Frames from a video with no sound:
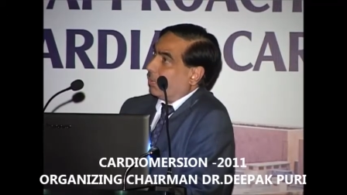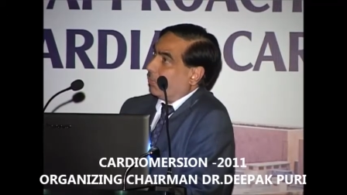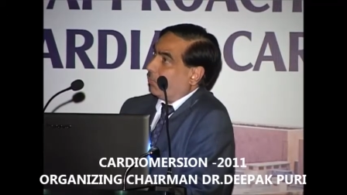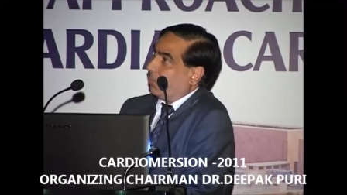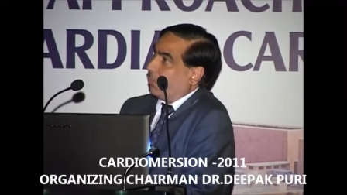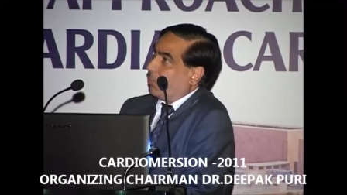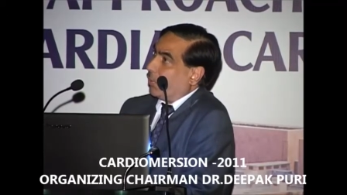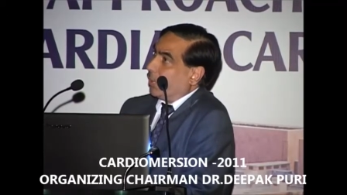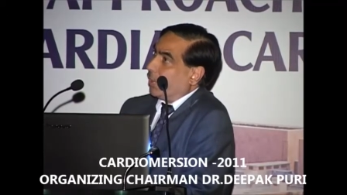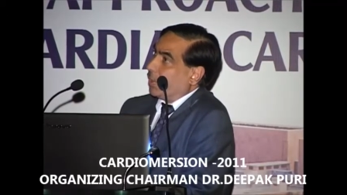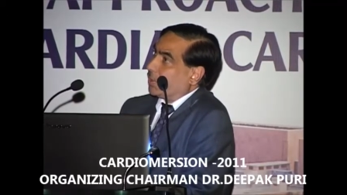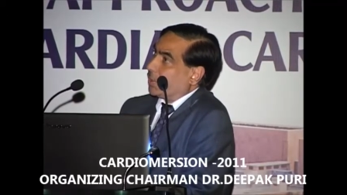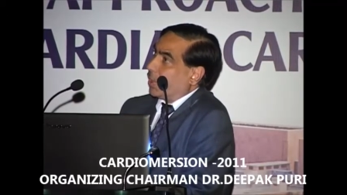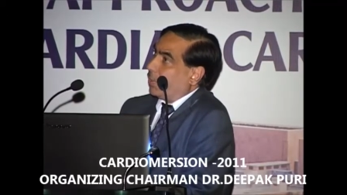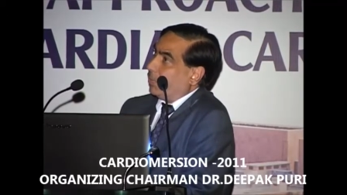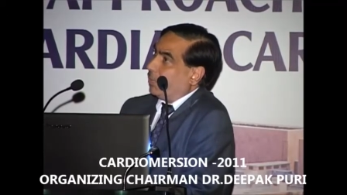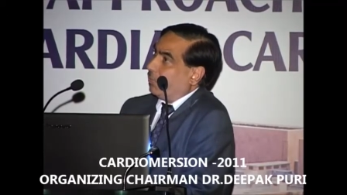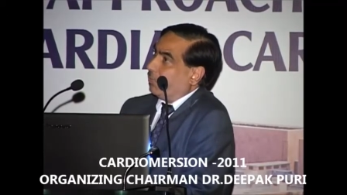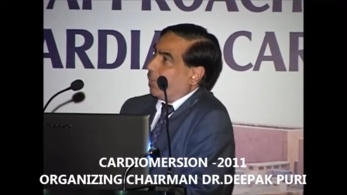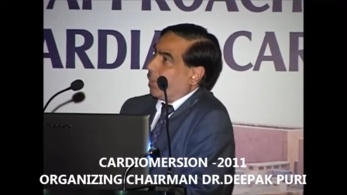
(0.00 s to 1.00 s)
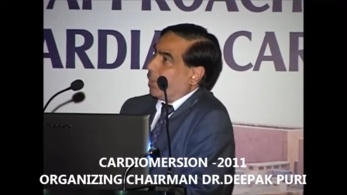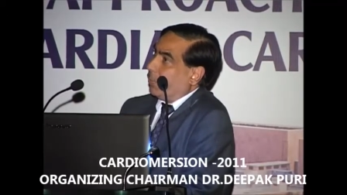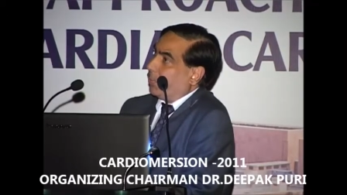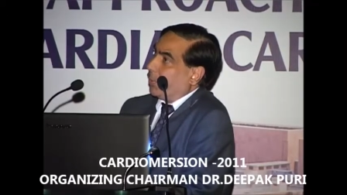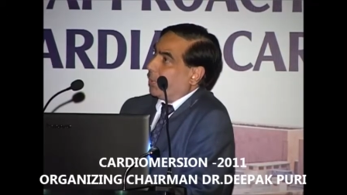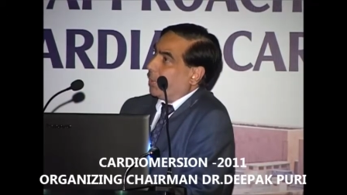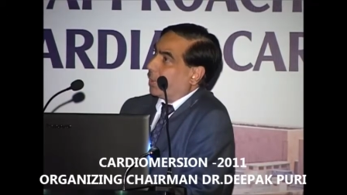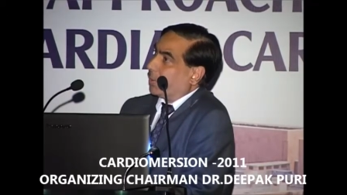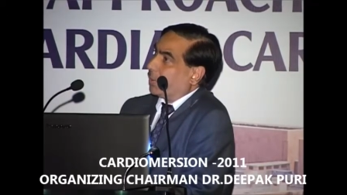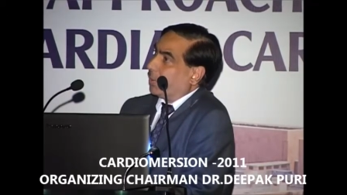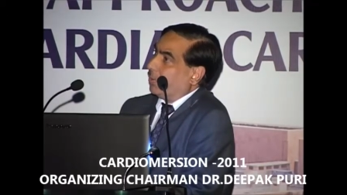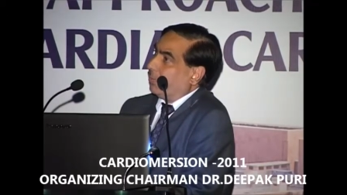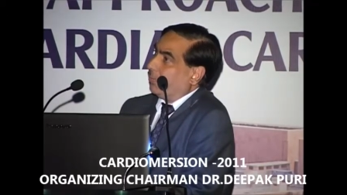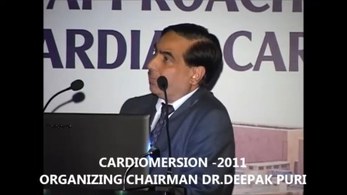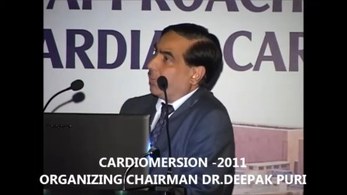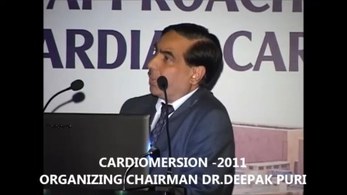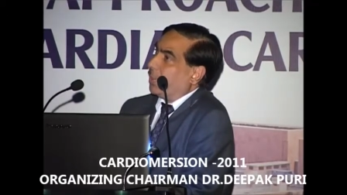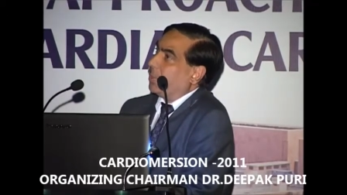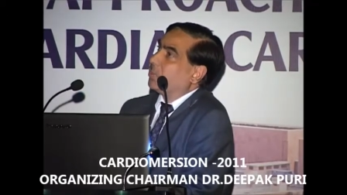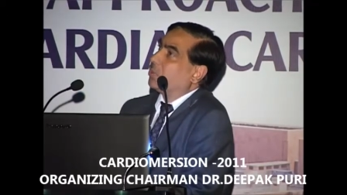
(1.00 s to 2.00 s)
4 years have been very productive,
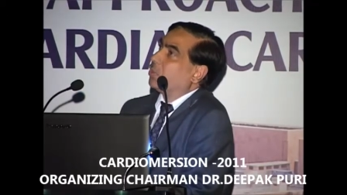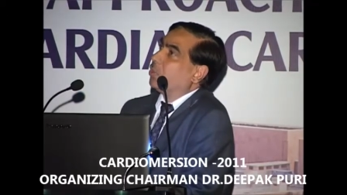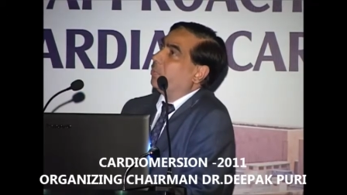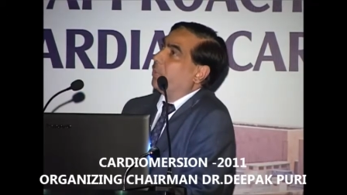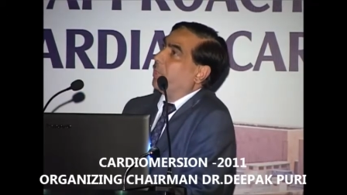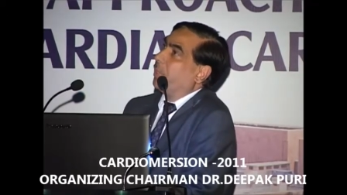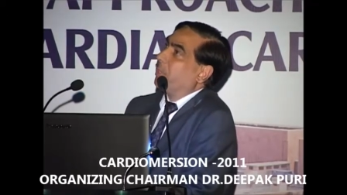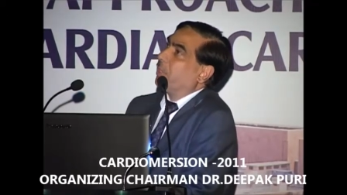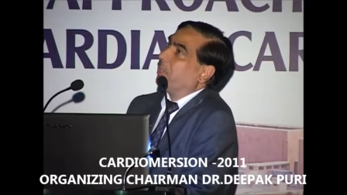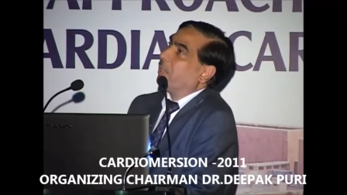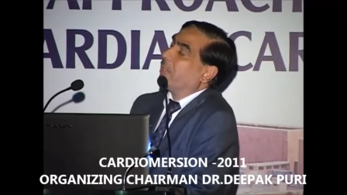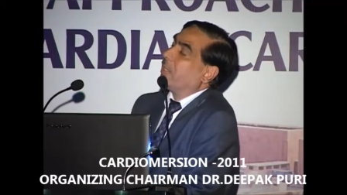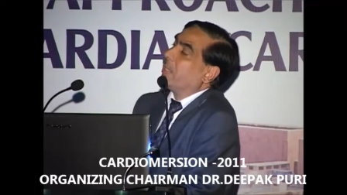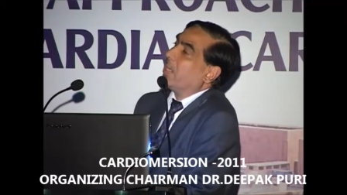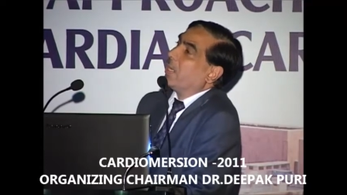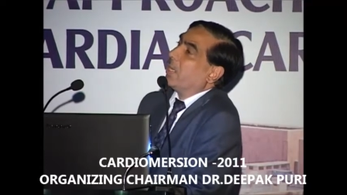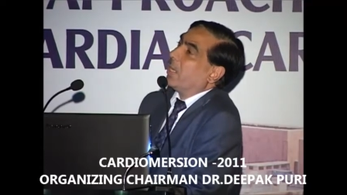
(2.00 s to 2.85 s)
very stimulating.